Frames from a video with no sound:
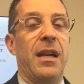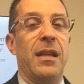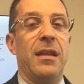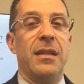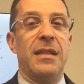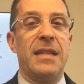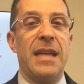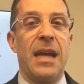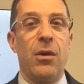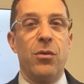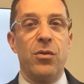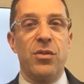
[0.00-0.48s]
The
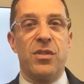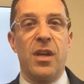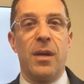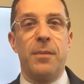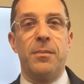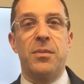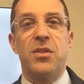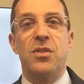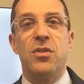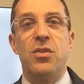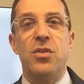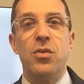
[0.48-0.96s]
Dow was
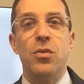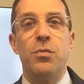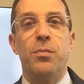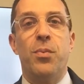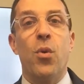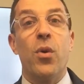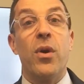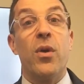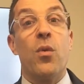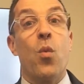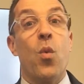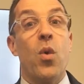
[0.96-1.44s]
up
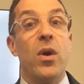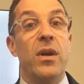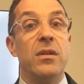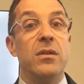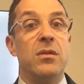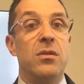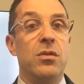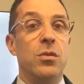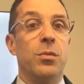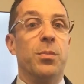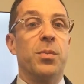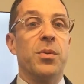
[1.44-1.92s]

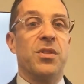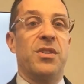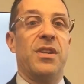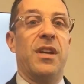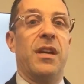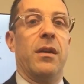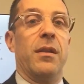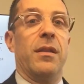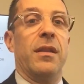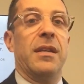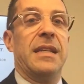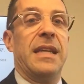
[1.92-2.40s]

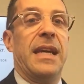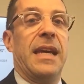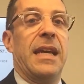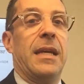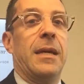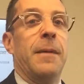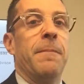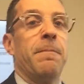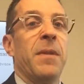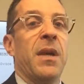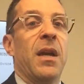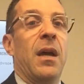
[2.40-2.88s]
2.12% on the
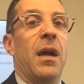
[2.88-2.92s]
day.